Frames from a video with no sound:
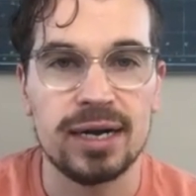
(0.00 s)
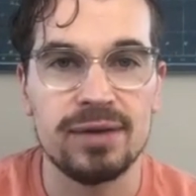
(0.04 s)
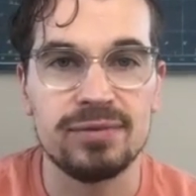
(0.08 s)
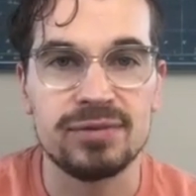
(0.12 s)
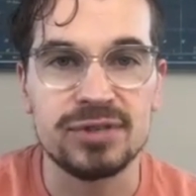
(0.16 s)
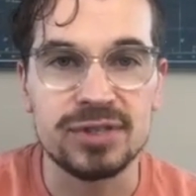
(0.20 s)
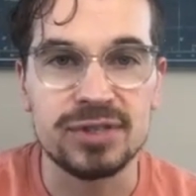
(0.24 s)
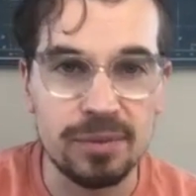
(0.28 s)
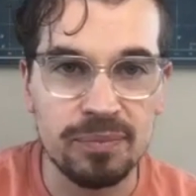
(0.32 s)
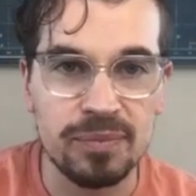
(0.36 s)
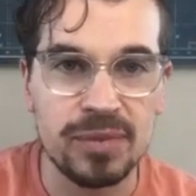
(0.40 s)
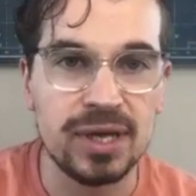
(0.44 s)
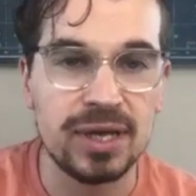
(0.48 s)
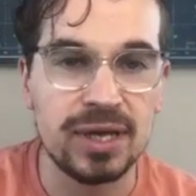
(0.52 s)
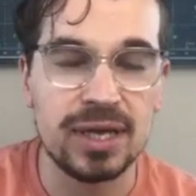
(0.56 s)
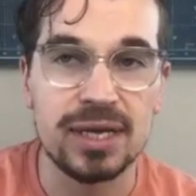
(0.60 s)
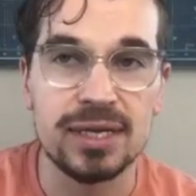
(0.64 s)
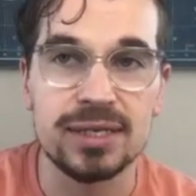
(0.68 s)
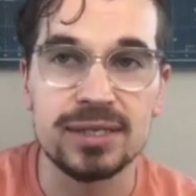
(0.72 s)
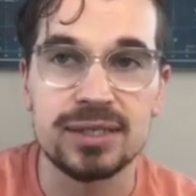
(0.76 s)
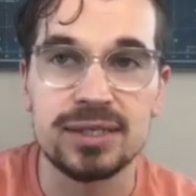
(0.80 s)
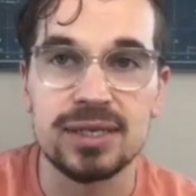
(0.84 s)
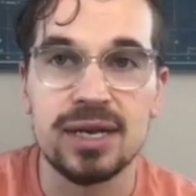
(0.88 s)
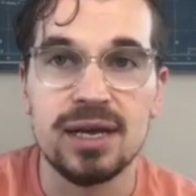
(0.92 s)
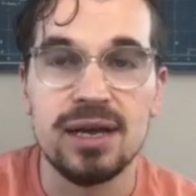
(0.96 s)
If something
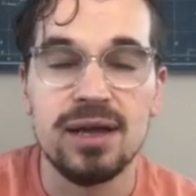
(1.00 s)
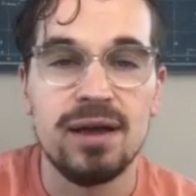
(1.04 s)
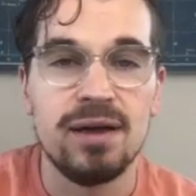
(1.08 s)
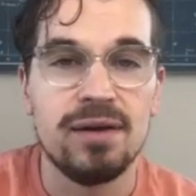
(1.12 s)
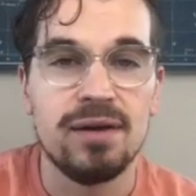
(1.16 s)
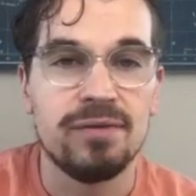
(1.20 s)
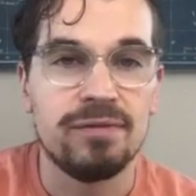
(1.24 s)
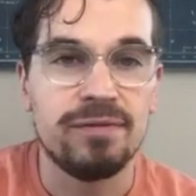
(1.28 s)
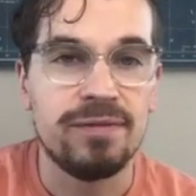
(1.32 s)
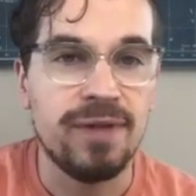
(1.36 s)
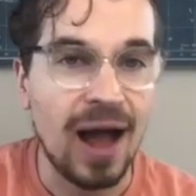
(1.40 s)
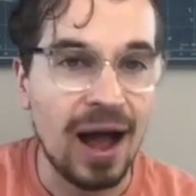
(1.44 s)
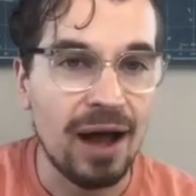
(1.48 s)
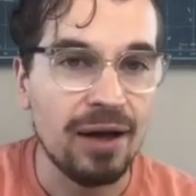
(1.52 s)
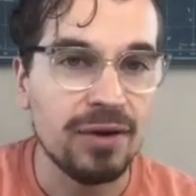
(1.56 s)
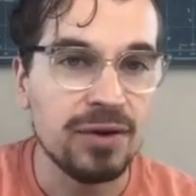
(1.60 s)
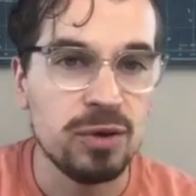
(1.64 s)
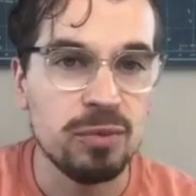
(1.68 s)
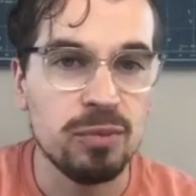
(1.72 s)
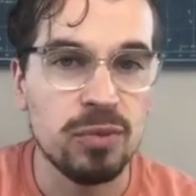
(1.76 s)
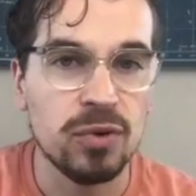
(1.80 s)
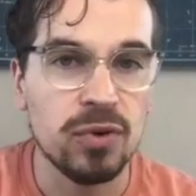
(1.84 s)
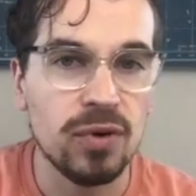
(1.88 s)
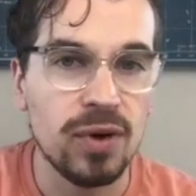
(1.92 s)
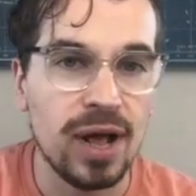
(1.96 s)
is
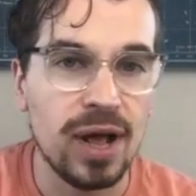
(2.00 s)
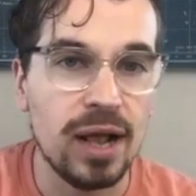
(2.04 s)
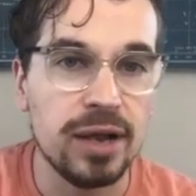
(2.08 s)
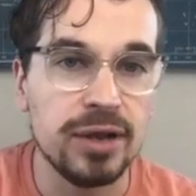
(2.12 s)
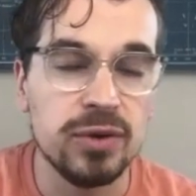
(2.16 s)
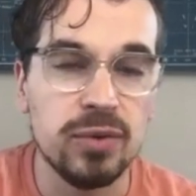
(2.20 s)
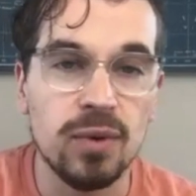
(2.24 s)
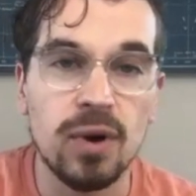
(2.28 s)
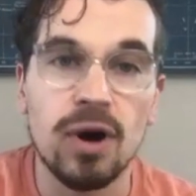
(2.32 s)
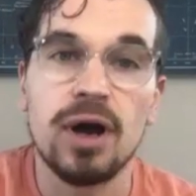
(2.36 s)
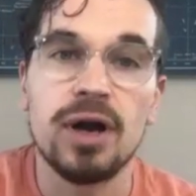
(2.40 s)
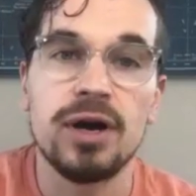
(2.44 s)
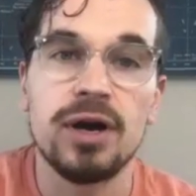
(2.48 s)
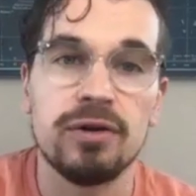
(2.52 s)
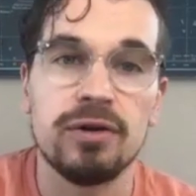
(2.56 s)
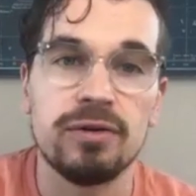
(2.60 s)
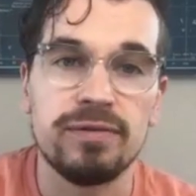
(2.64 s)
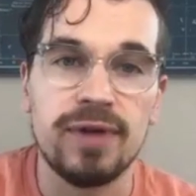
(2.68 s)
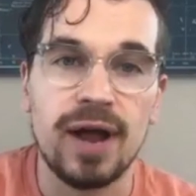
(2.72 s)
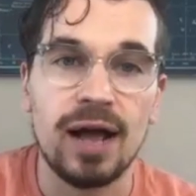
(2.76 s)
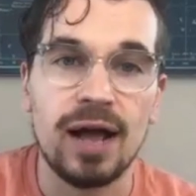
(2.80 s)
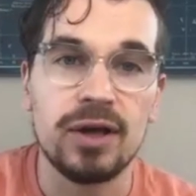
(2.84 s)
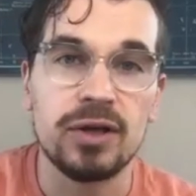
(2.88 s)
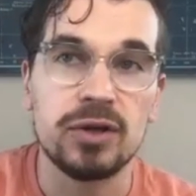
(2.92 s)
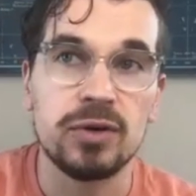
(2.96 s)
valuable and you
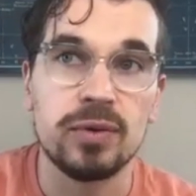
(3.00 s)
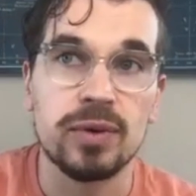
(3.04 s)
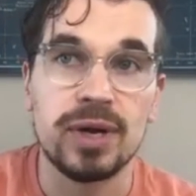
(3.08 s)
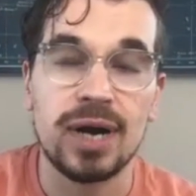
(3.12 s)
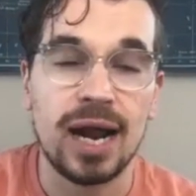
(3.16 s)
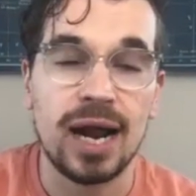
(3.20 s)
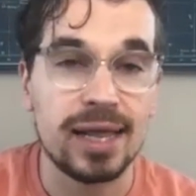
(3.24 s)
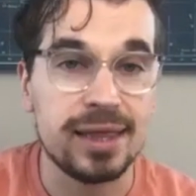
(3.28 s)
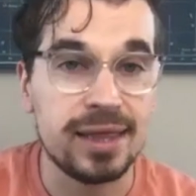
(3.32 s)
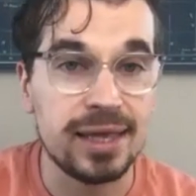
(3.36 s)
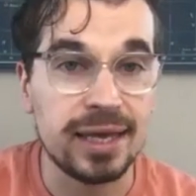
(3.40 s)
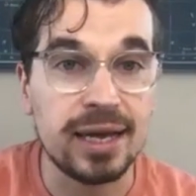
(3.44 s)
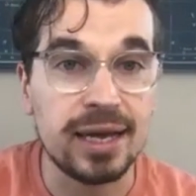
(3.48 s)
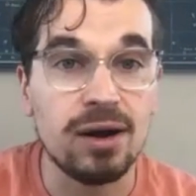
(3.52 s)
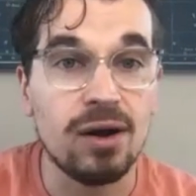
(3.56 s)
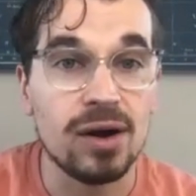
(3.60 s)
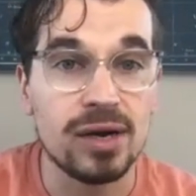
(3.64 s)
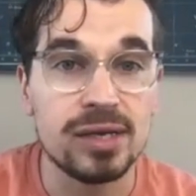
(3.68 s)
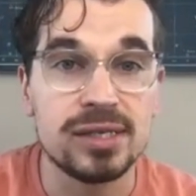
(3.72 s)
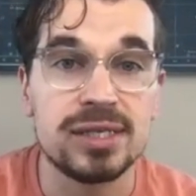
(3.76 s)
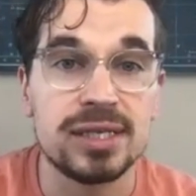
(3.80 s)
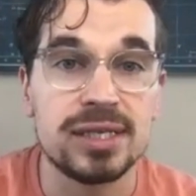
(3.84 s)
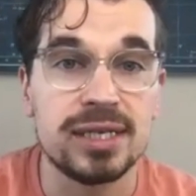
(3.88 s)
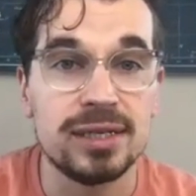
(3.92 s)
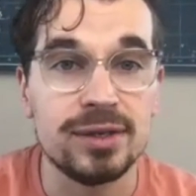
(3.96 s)
undervalue it, I think it
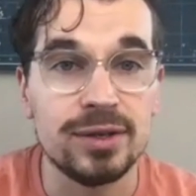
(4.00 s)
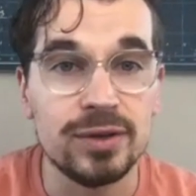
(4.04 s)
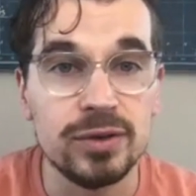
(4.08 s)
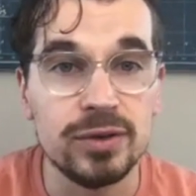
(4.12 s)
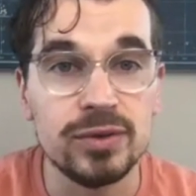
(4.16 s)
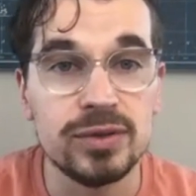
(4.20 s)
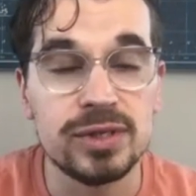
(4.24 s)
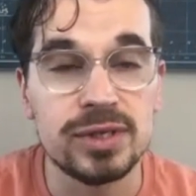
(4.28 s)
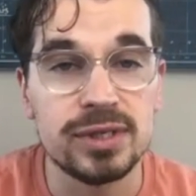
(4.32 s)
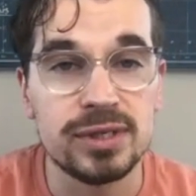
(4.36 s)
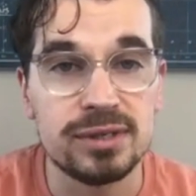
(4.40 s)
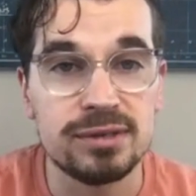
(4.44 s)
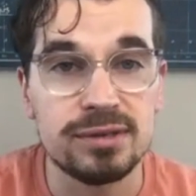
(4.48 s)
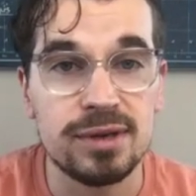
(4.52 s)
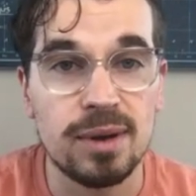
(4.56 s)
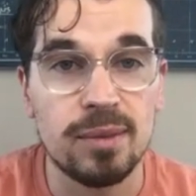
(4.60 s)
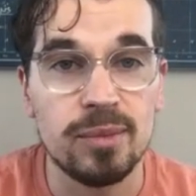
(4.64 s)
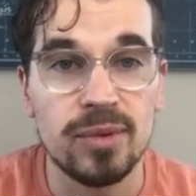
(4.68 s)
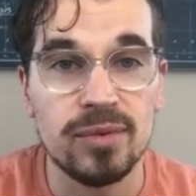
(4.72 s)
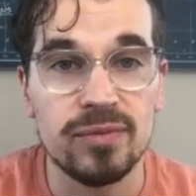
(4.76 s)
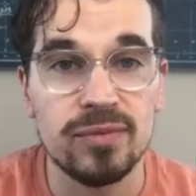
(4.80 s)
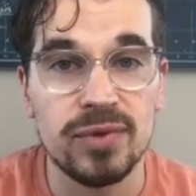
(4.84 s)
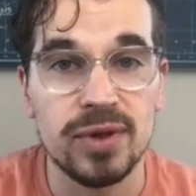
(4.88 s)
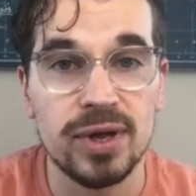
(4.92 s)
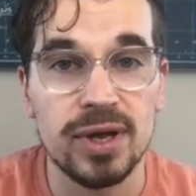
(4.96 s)
honestly loses some
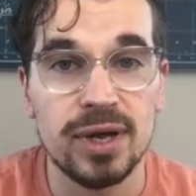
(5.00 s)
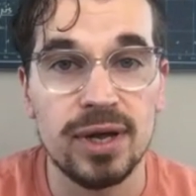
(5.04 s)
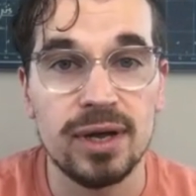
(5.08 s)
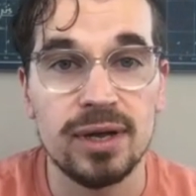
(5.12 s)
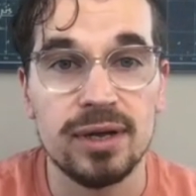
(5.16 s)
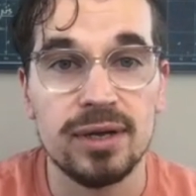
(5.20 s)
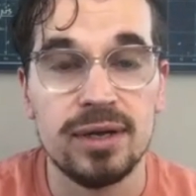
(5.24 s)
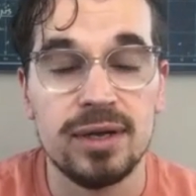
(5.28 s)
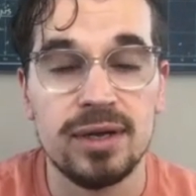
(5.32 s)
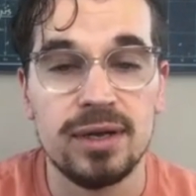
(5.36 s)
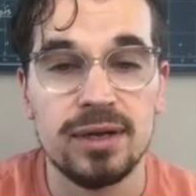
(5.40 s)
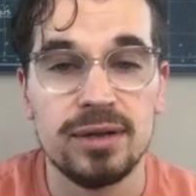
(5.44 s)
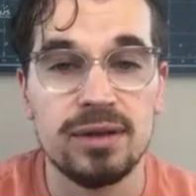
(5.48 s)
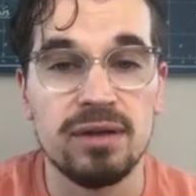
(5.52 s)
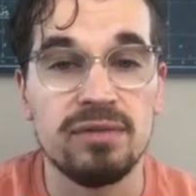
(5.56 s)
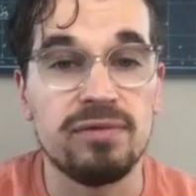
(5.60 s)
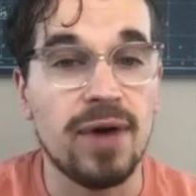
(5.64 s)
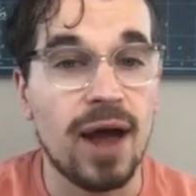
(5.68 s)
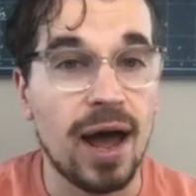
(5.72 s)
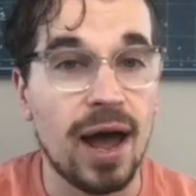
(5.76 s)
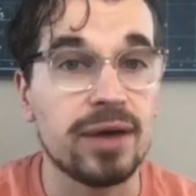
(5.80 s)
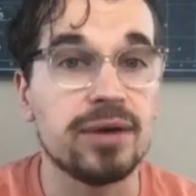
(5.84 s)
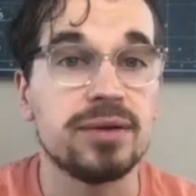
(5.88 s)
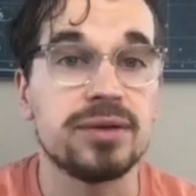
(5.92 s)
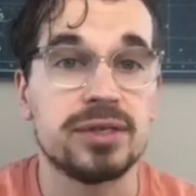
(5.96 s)
of the
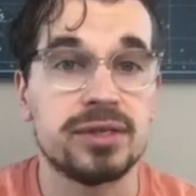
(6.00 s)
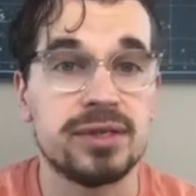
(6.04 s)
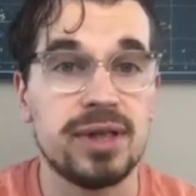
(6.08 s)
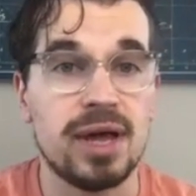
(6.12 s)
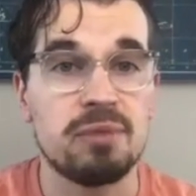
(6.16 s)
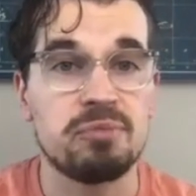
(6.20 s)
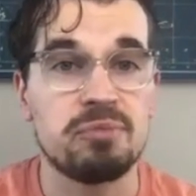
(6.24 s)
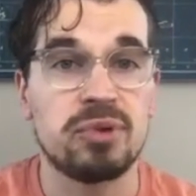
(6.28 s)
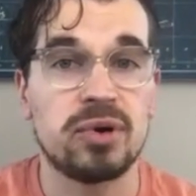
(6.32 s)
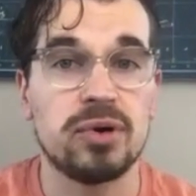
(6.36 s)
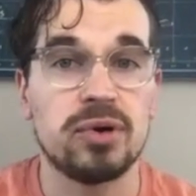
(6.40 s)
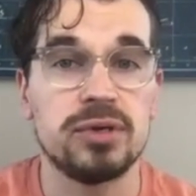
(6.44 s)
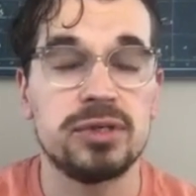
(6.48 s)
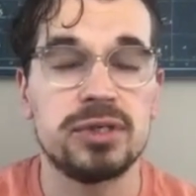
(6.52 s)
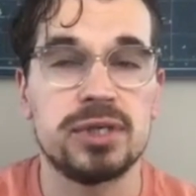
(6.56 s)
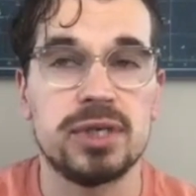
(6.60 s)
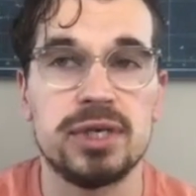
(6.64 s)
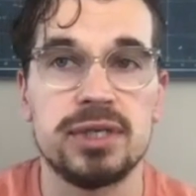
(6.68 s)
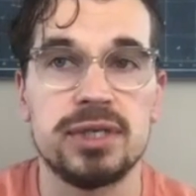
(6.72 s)
value to that person.